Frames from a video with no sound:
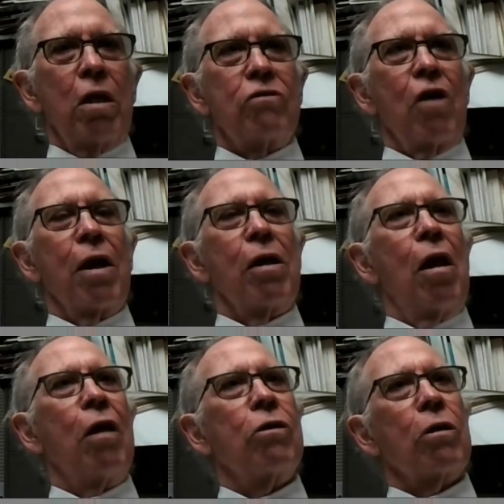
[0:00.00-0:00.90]

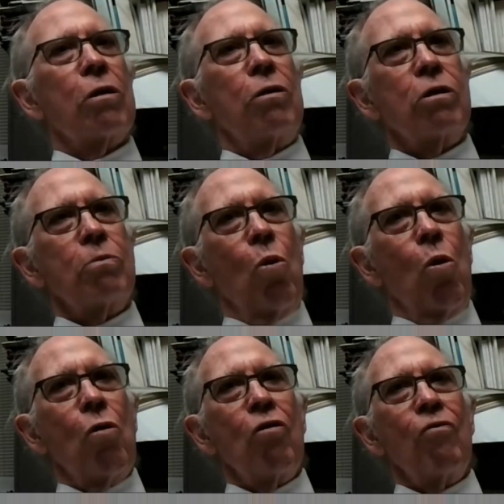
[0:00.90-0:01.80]
psychological
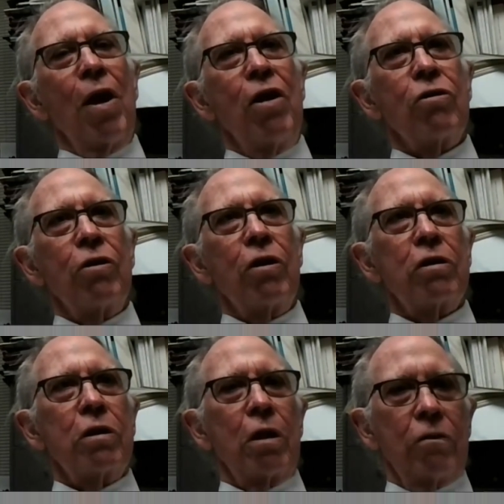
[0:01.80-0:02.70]
support of
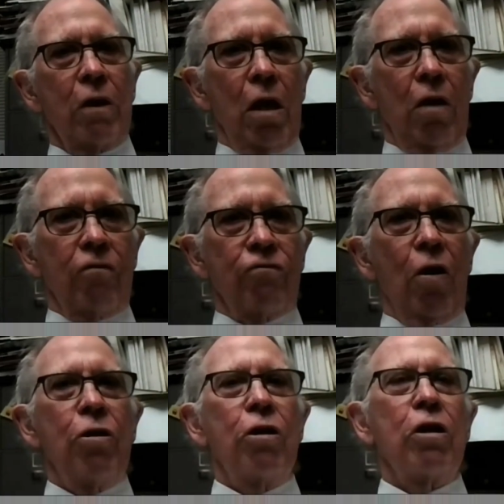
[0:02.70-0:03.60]
patients,
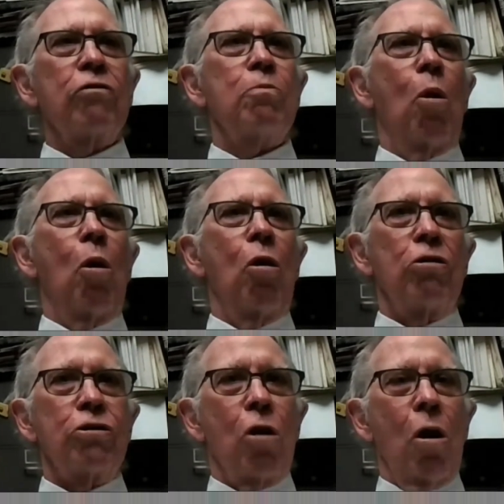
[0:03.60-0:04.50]
funding of small
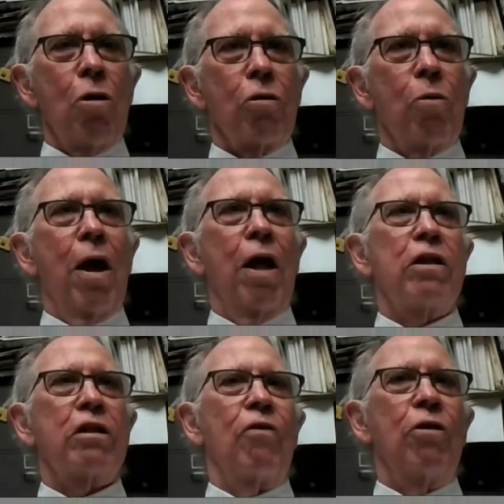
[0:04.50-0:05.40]
starter
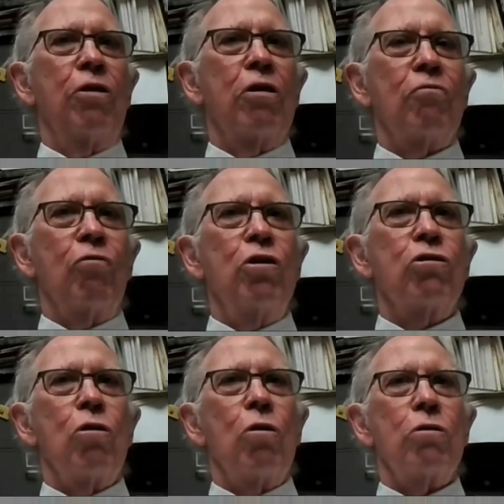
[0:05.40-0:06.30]
grants, funding of
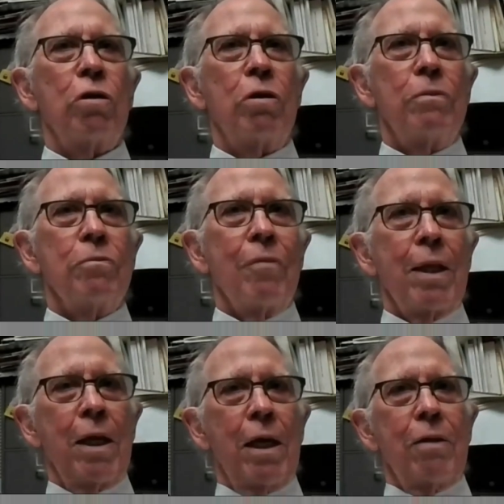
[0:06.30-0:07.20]
research.
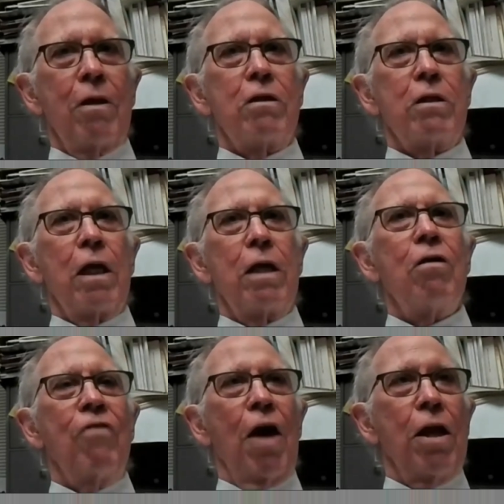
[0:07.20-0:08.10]
It's
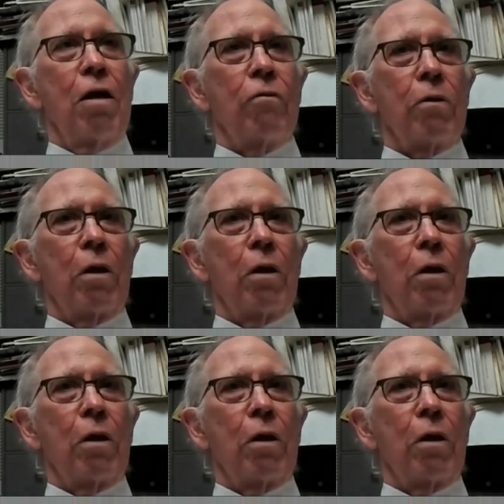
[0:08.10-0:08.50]
innovative.